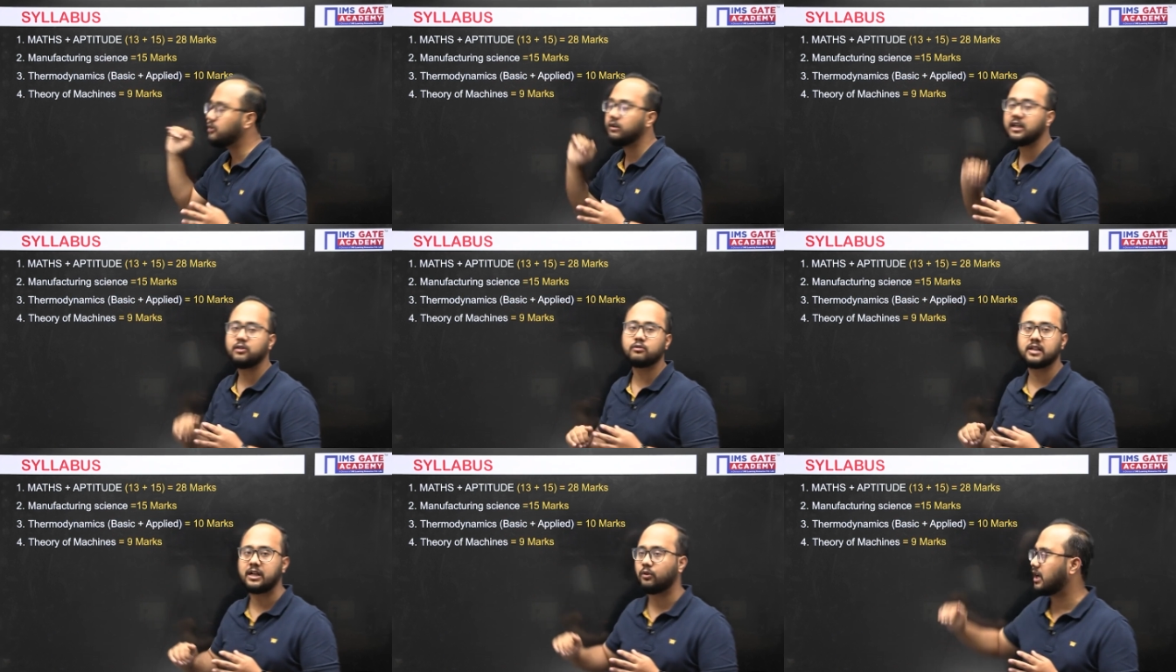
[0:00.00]
need to
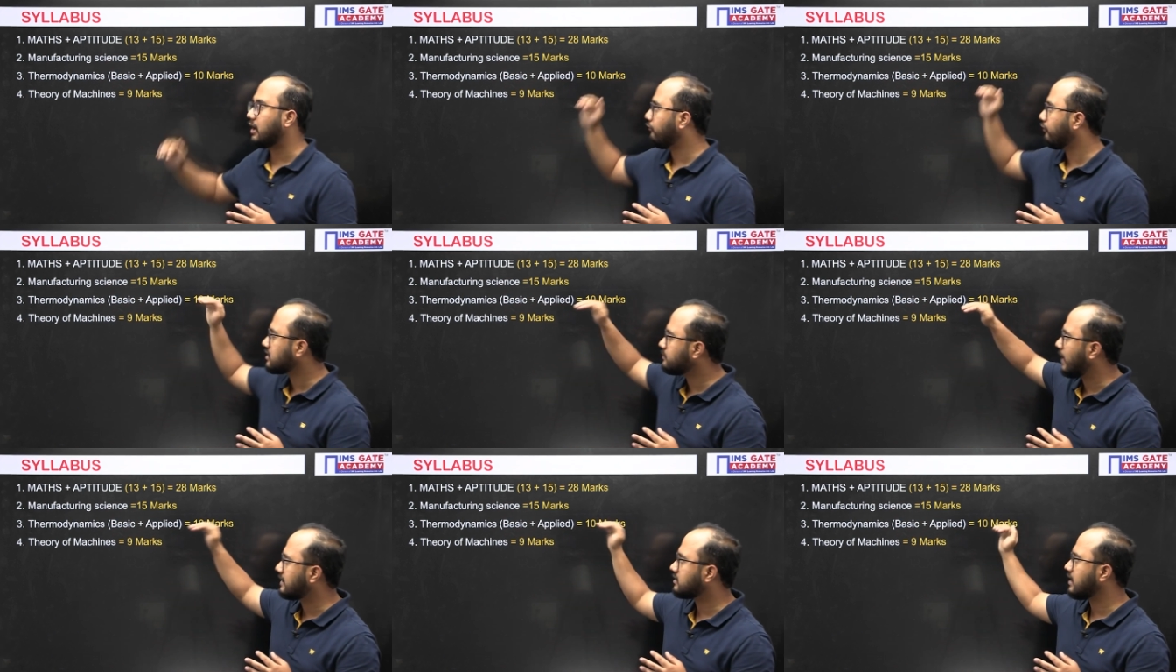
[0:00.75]
set. Okay, first
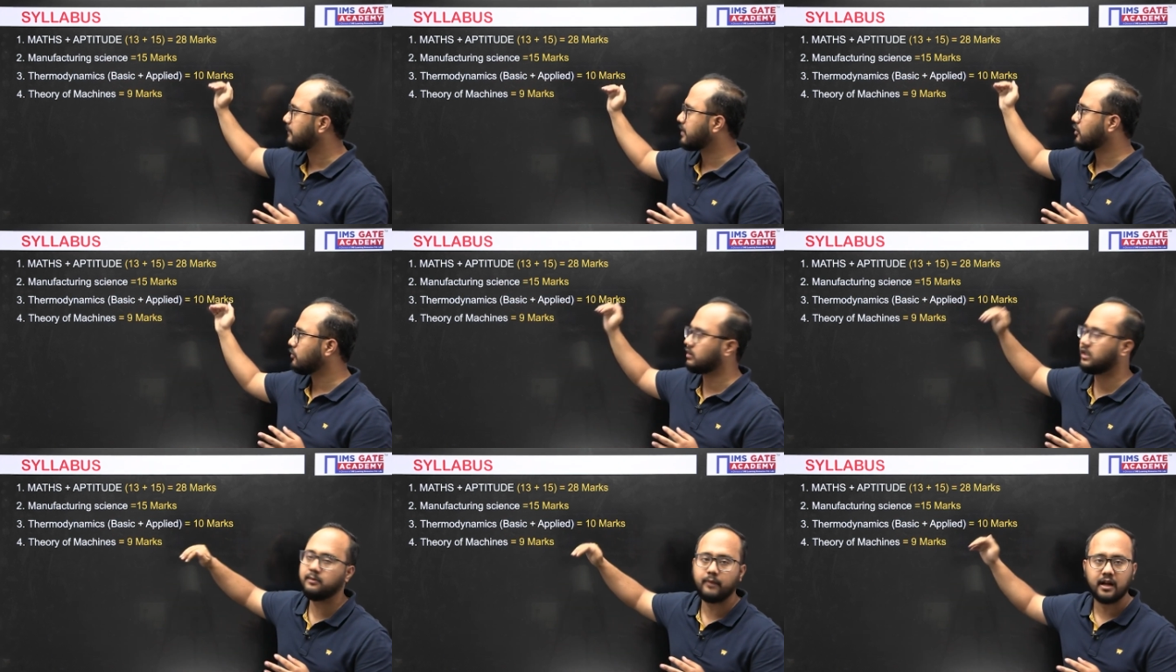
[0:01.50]
maths and aptitude,
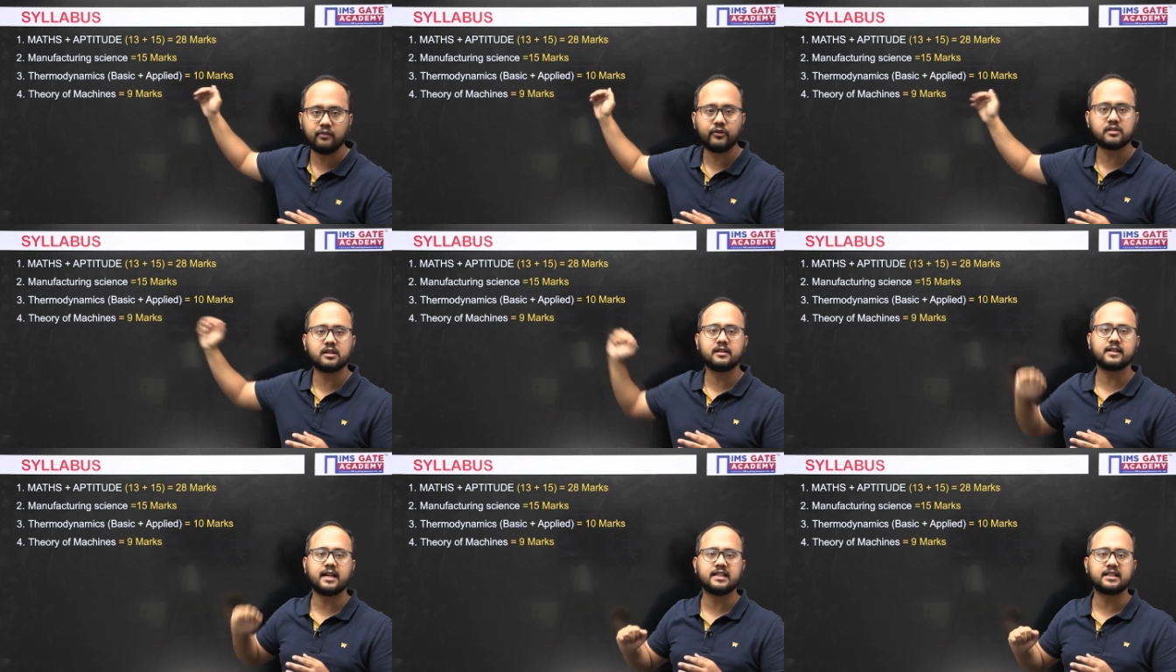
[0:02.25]
then manufacturing
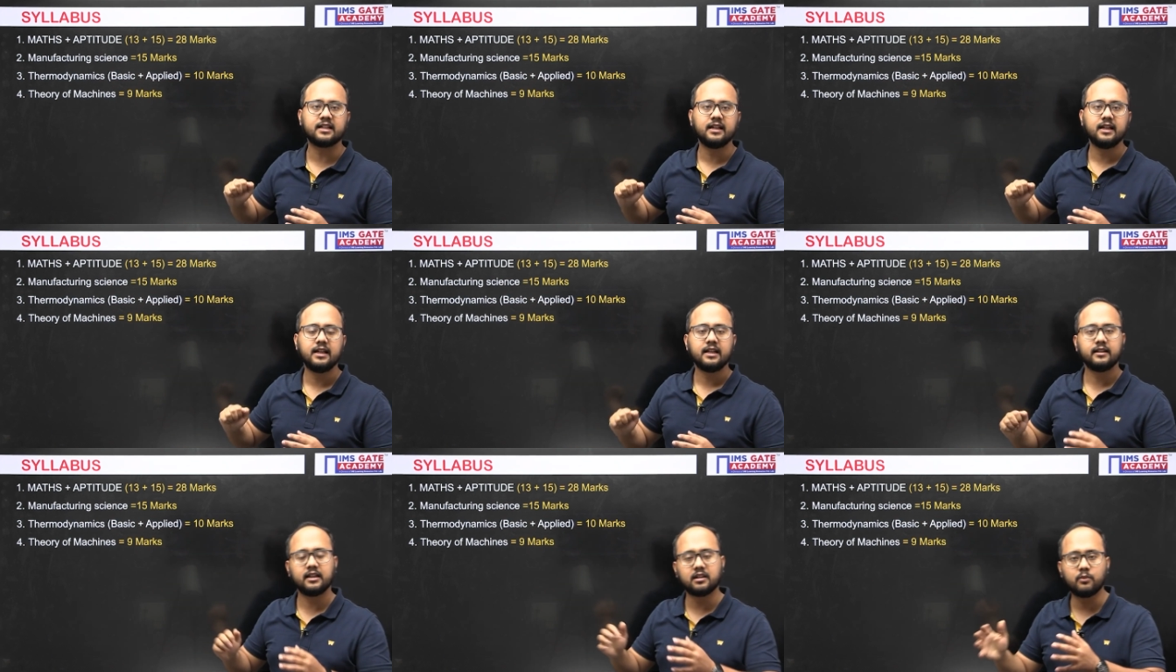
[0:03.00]
science,
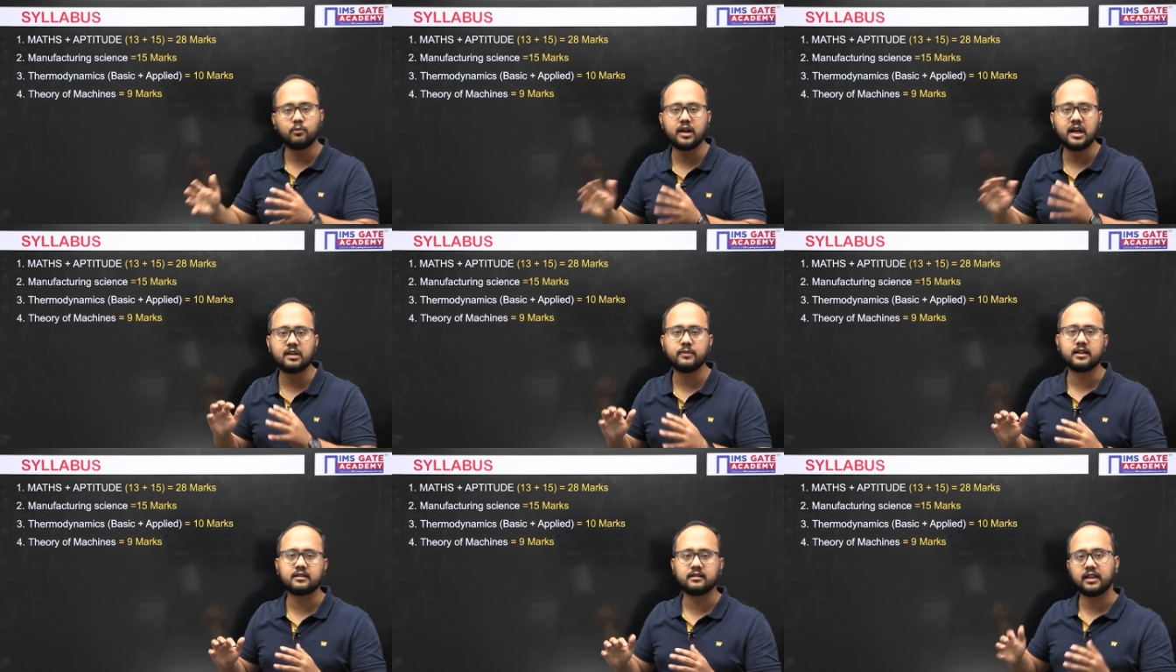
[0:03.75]
then
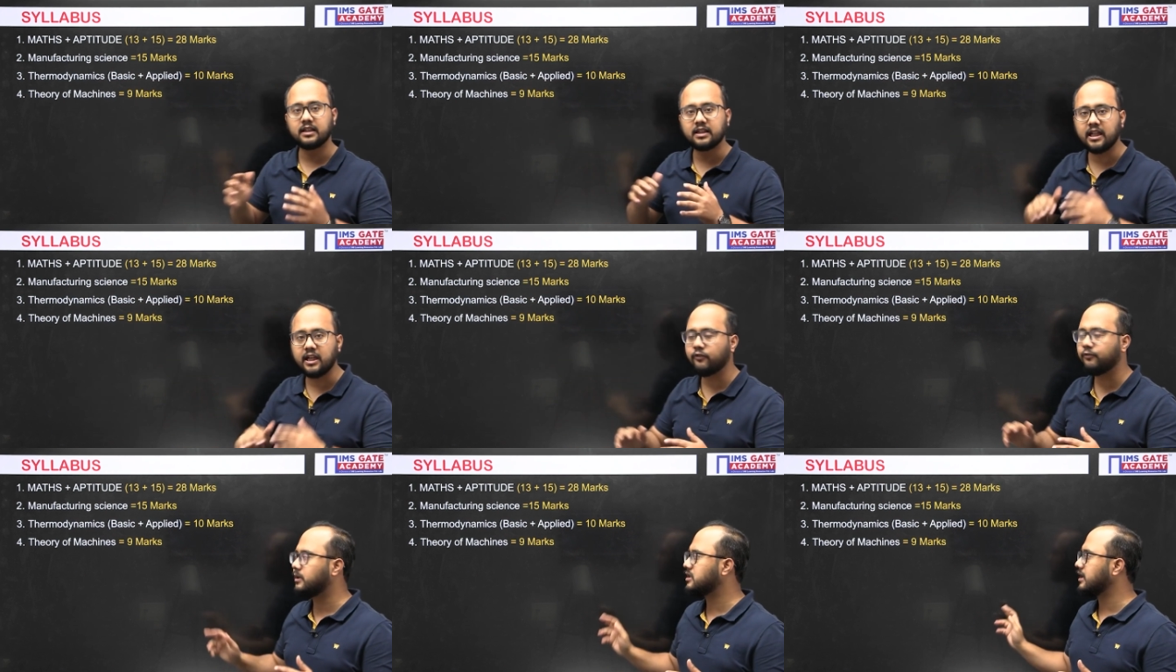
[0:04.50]
thermodynamics, then theory of
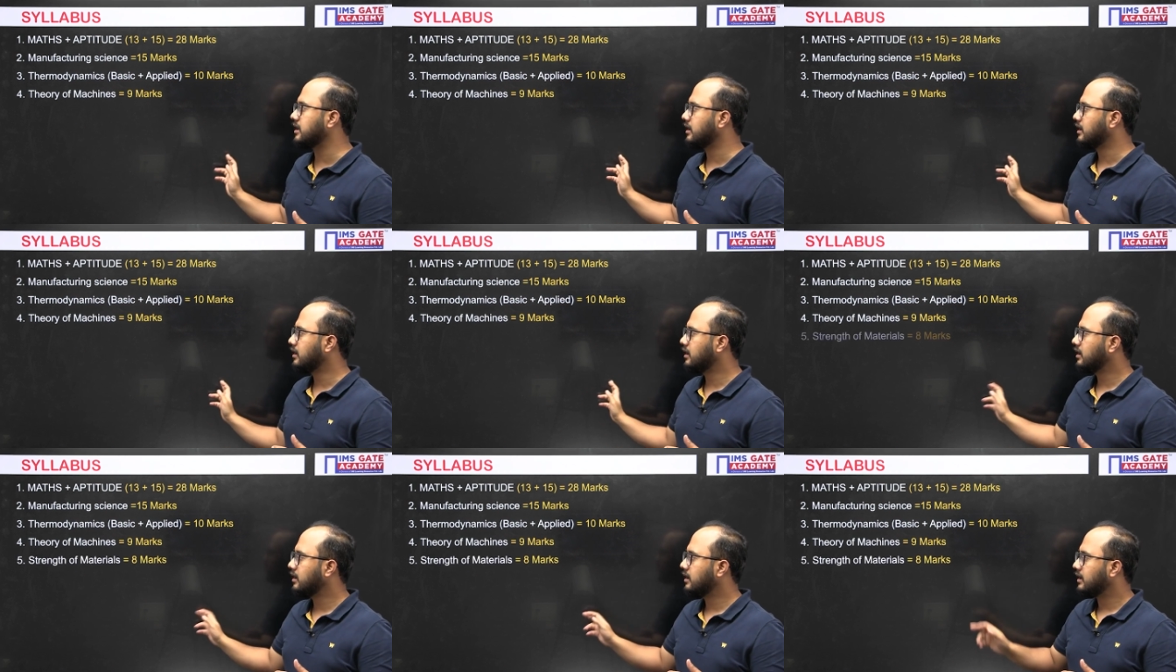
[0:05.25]
machine,
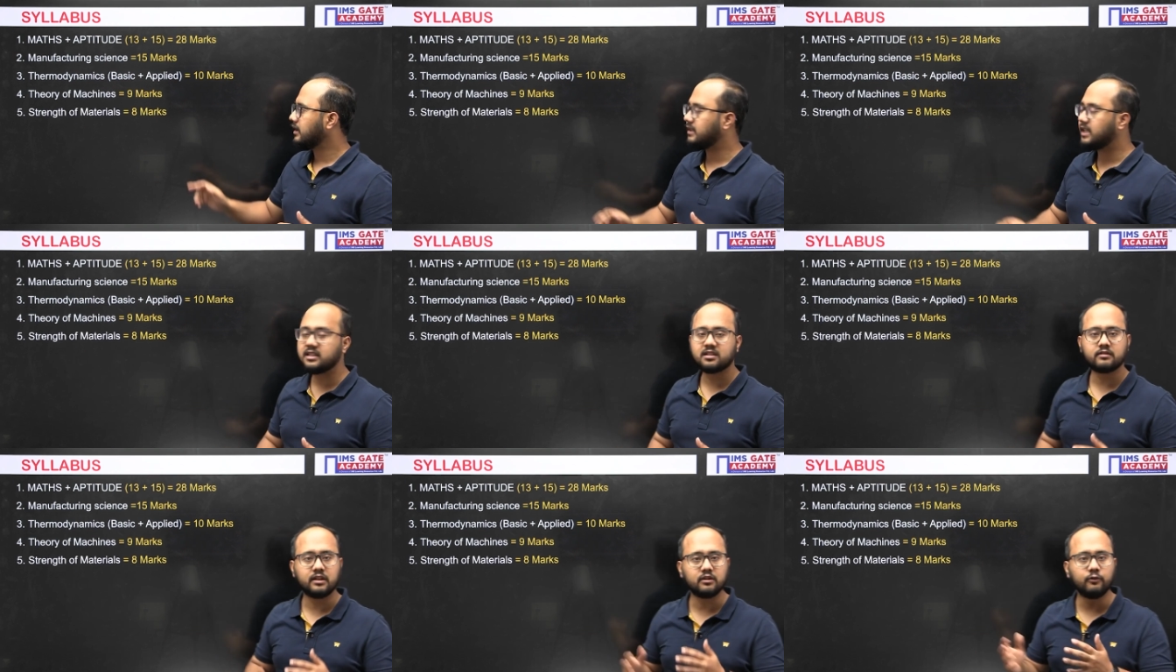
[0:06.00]
then
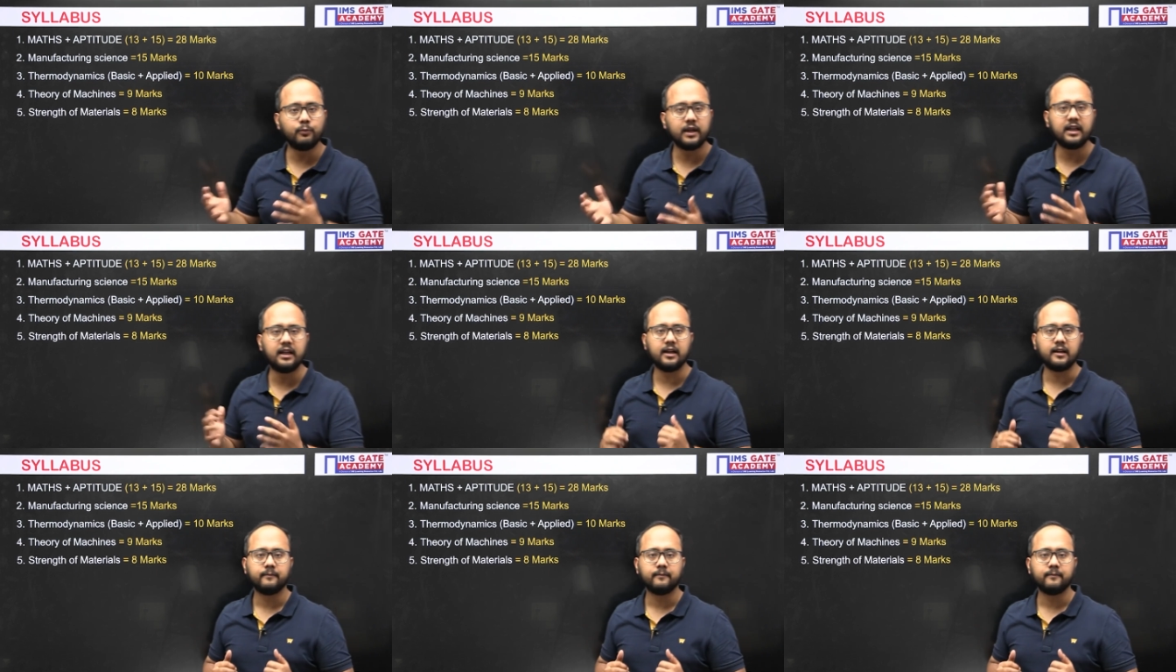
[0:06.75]
strength of material.